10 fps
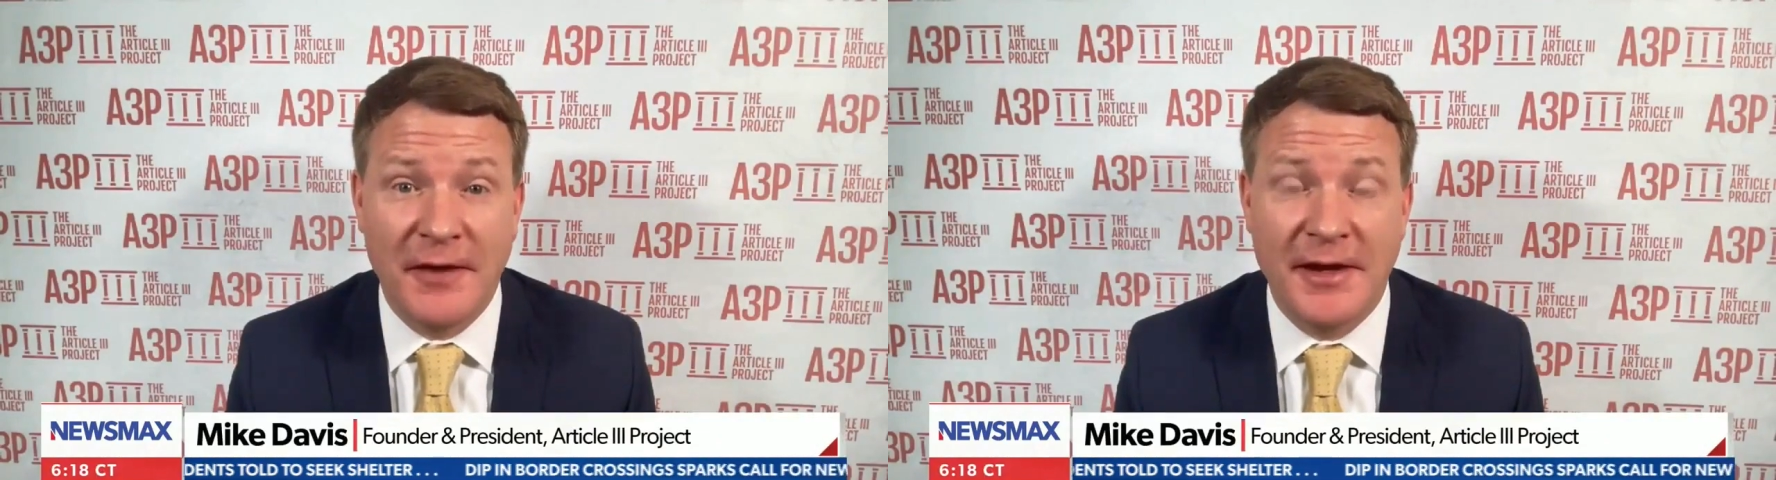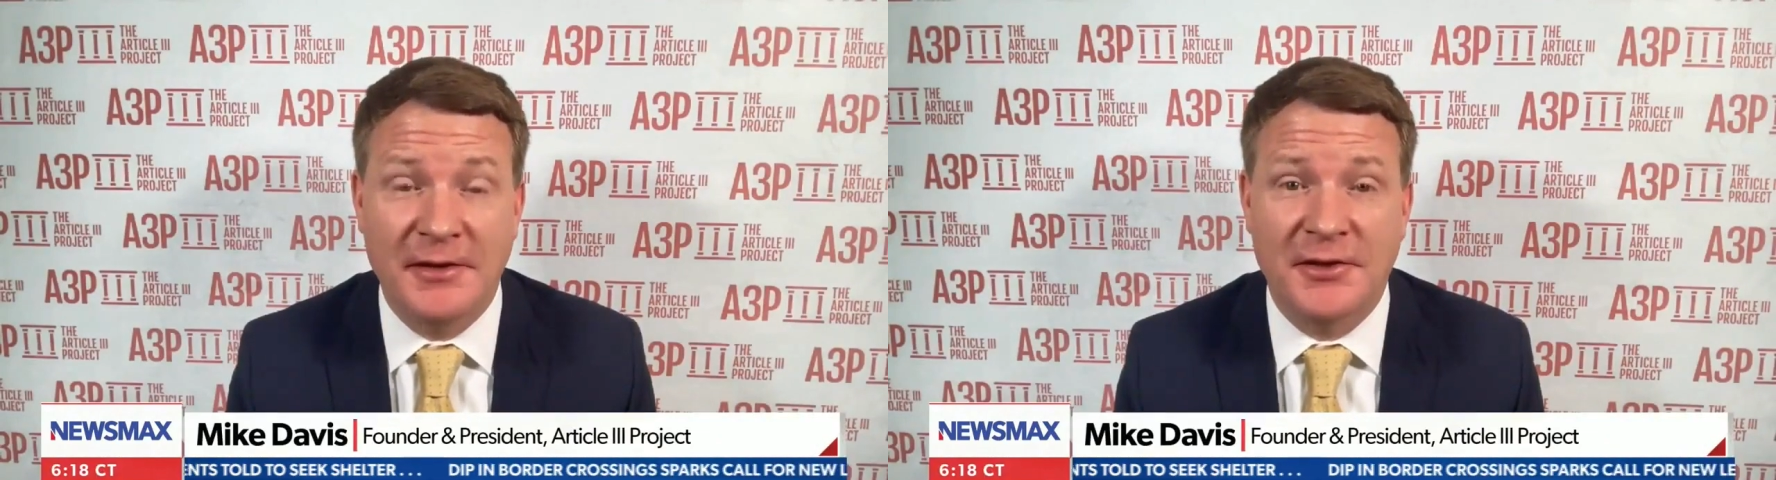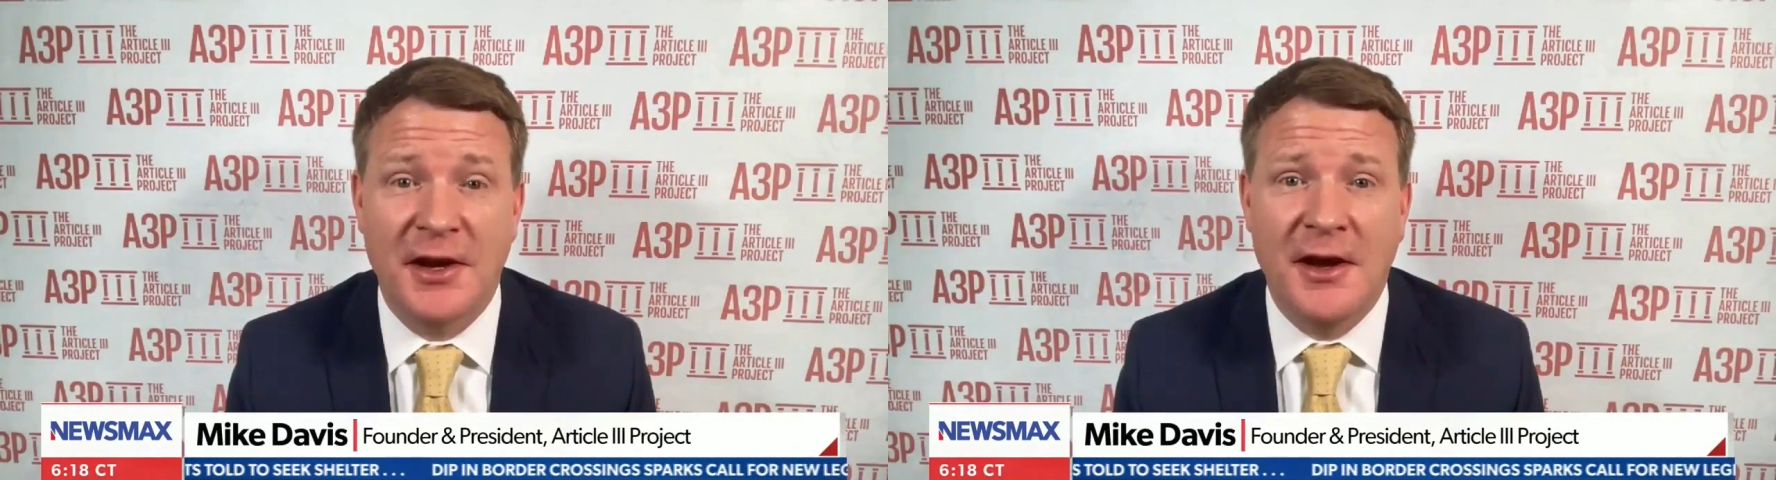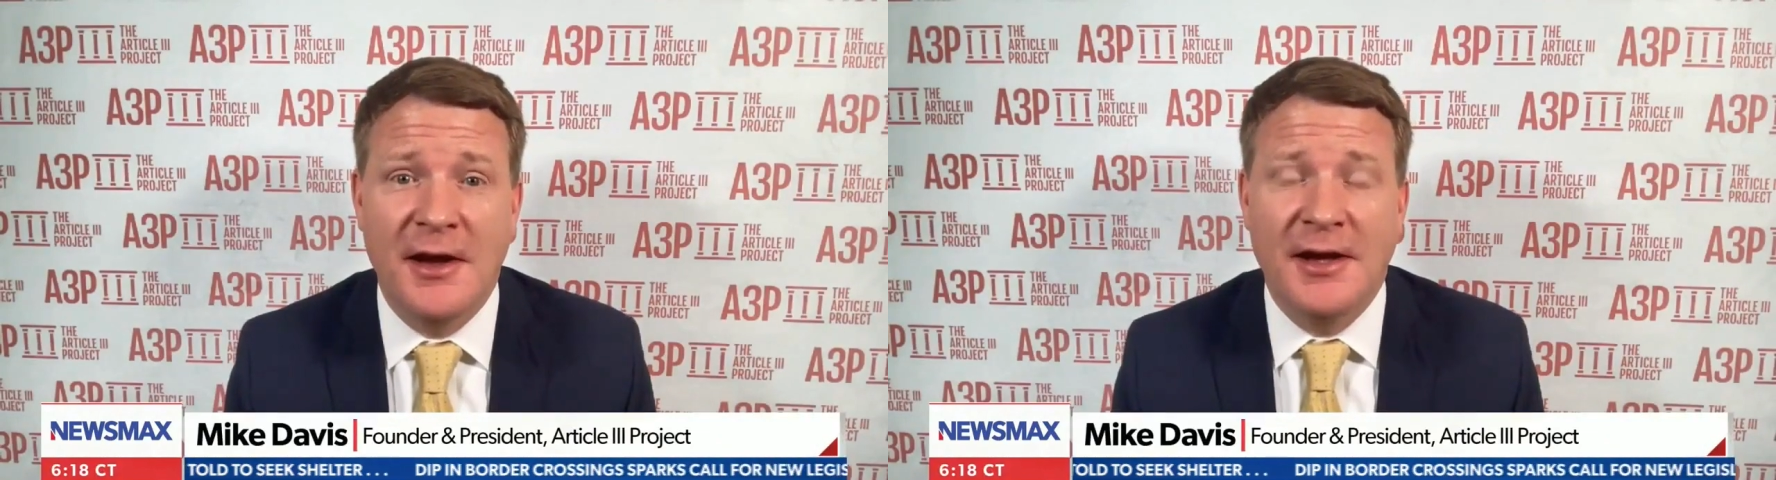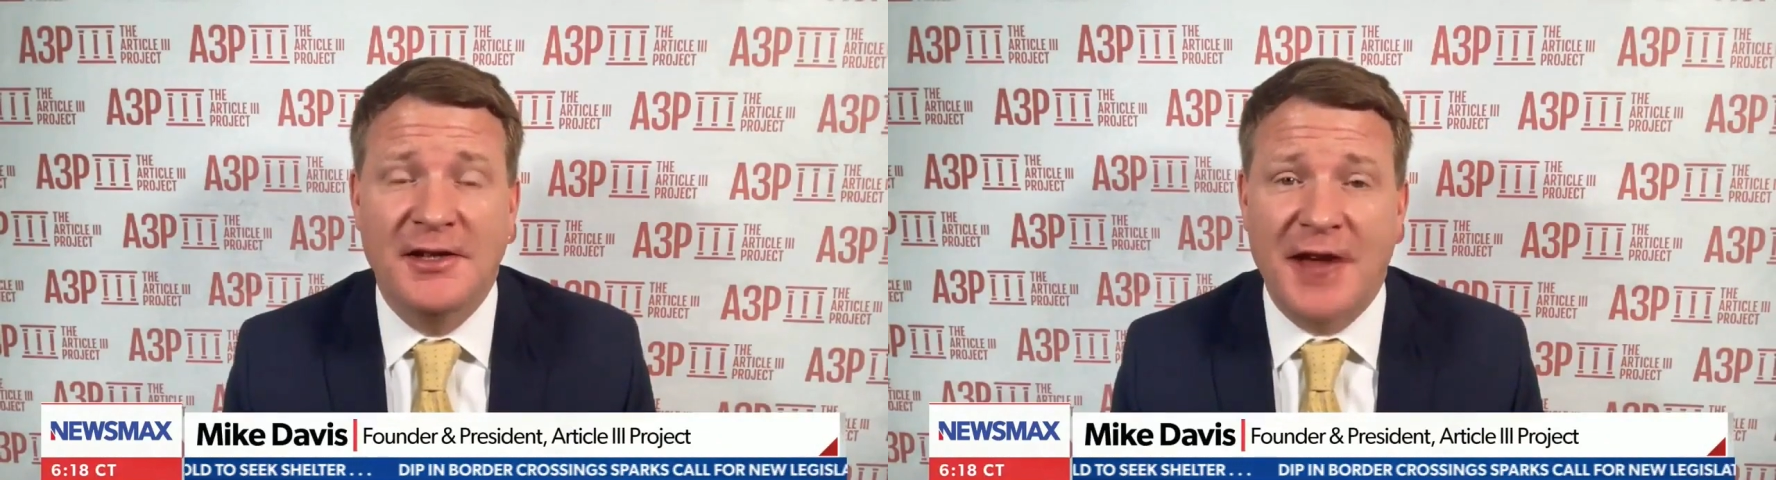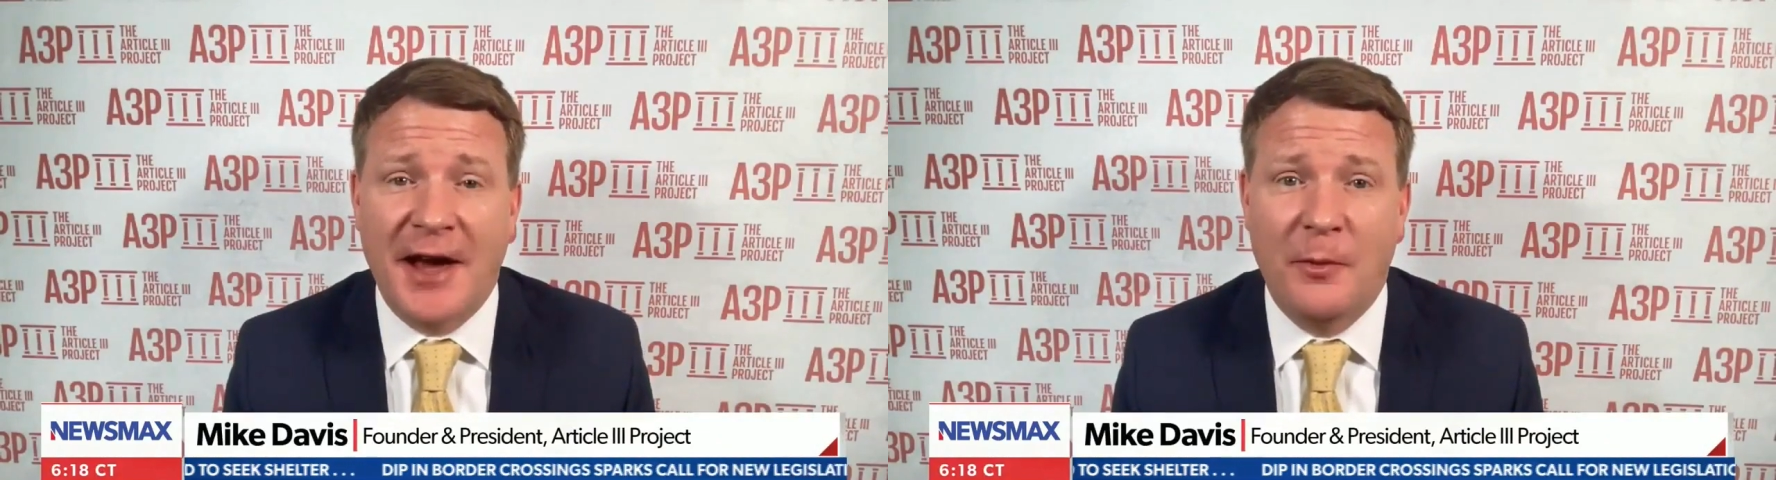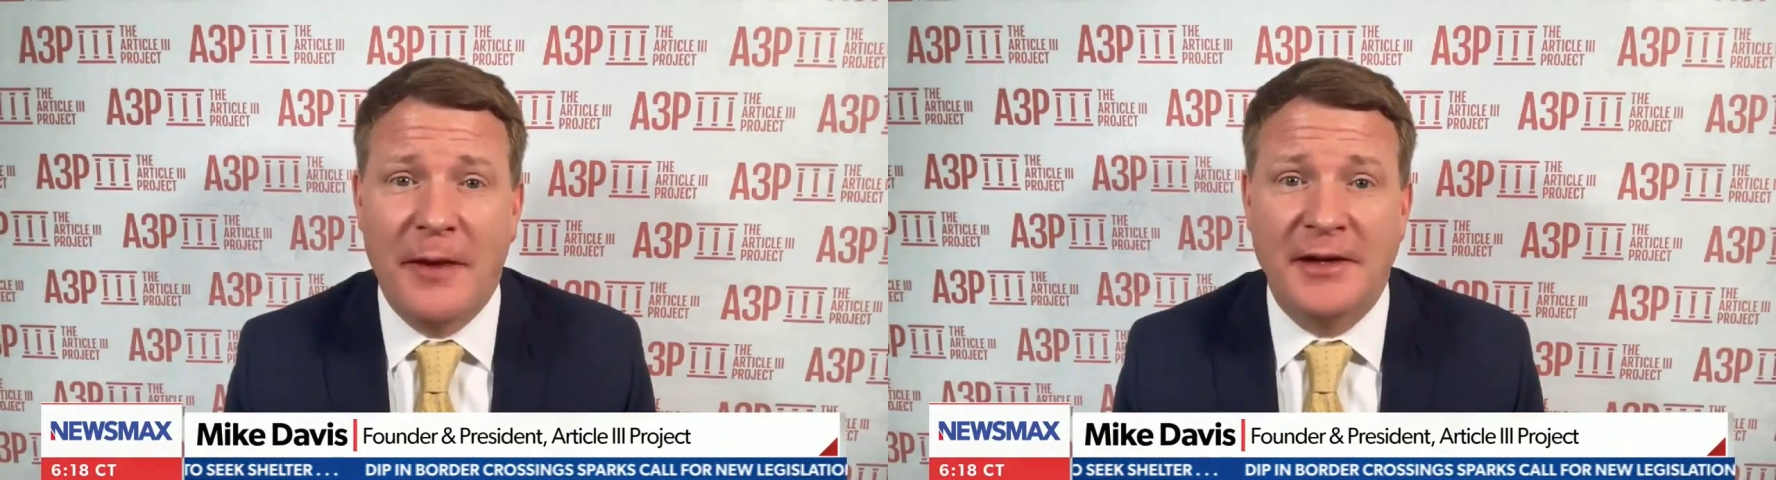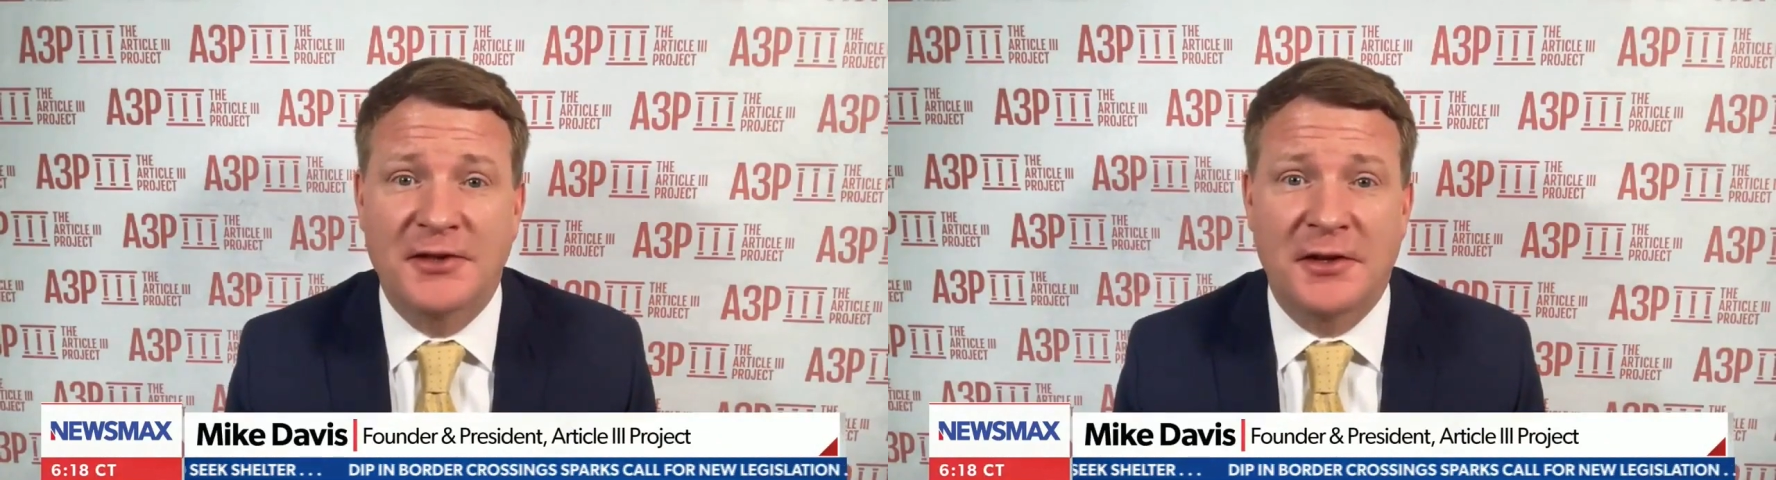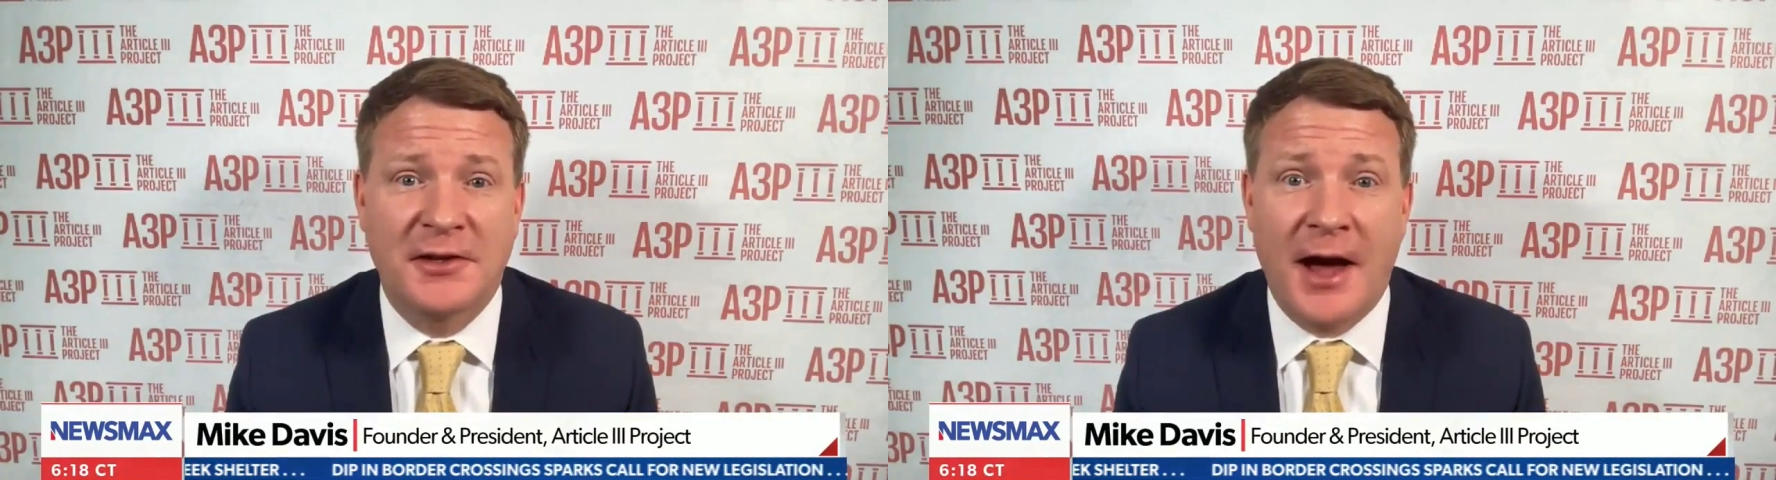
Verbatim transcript: these settlements.